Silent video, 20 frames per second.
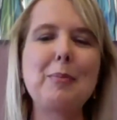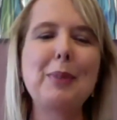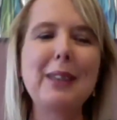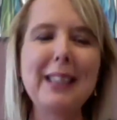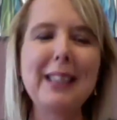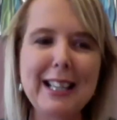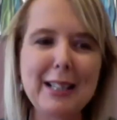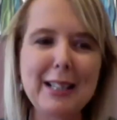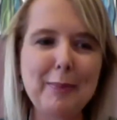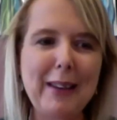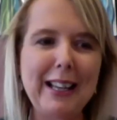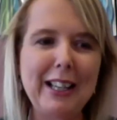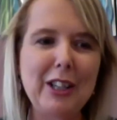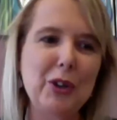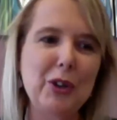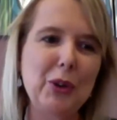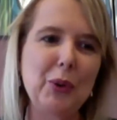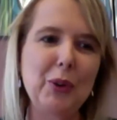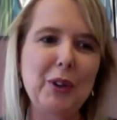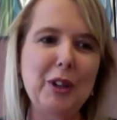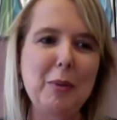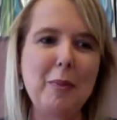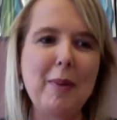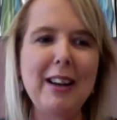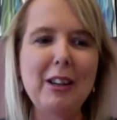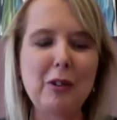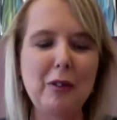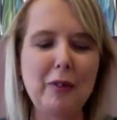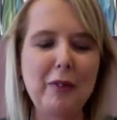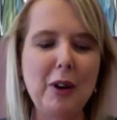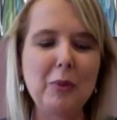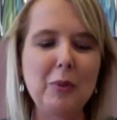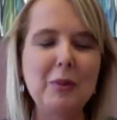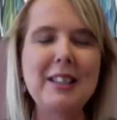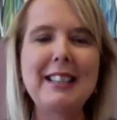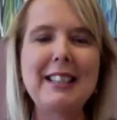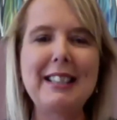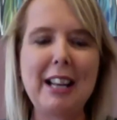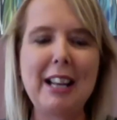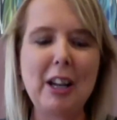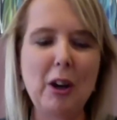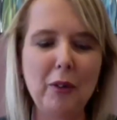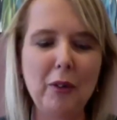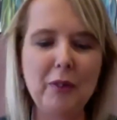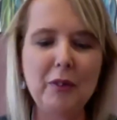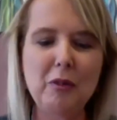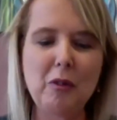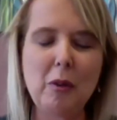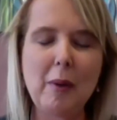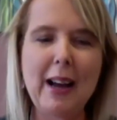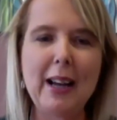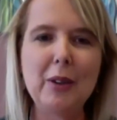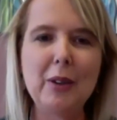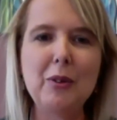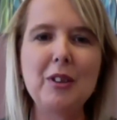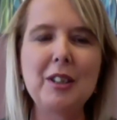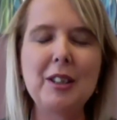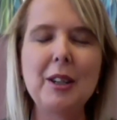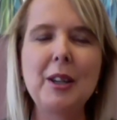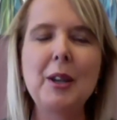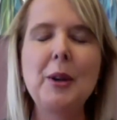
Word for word: Please make sure your microphones stay off throughout.